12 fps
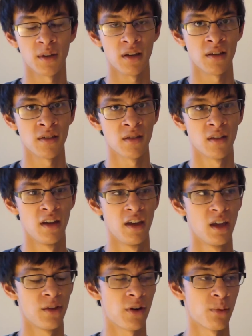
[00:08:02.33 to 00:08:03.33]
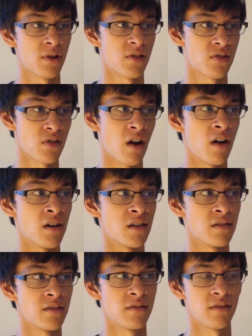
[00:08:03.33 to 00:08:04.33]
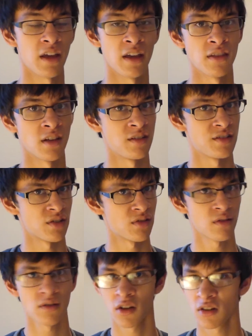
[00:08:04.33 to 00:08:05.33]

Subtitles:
Because if I were to start and then just